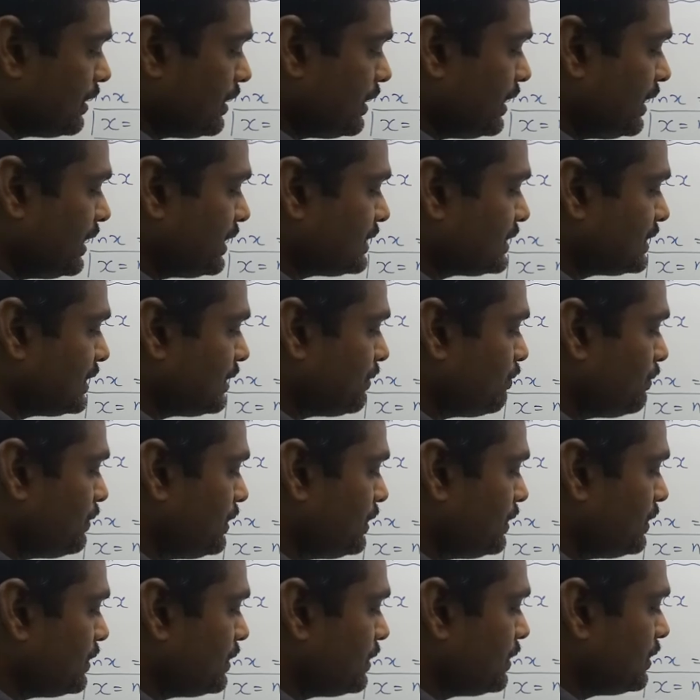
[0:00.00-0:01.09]
except
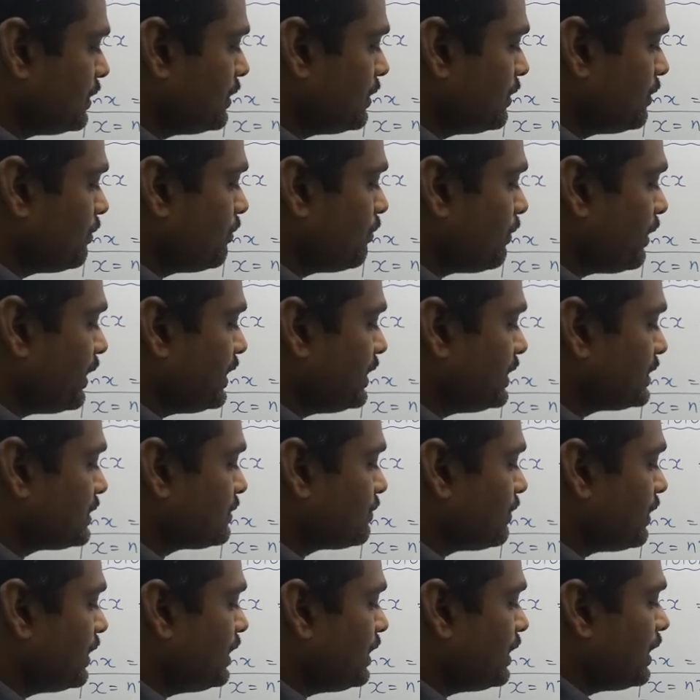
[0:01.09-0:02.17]
minus
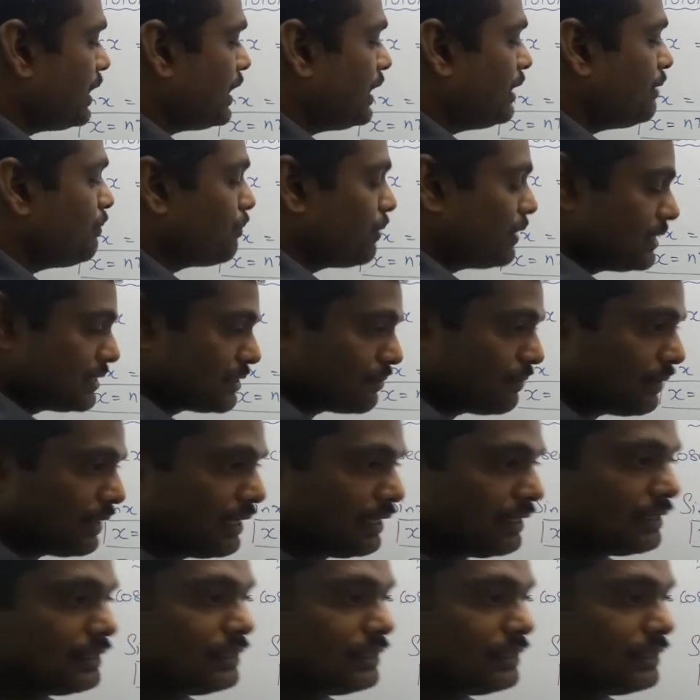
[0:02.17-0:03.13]
1 and plus 1.